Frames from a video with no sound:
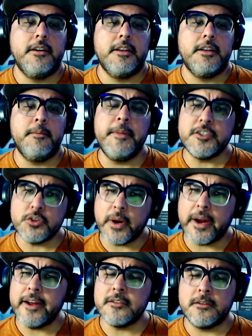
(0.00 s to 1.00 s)
The
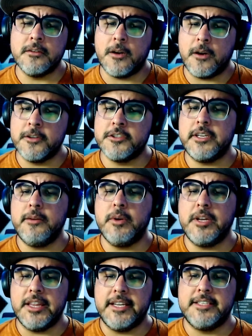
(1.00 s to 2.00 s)
mistrials are largely
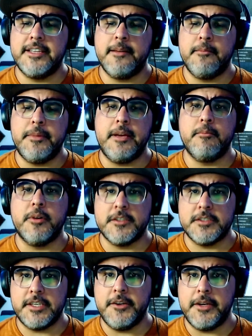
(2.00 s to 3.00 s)
what led to them being
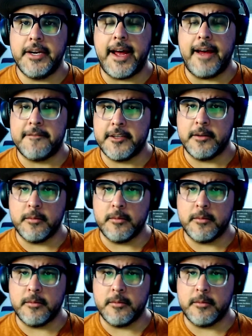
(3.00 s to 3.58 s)
persecuted after their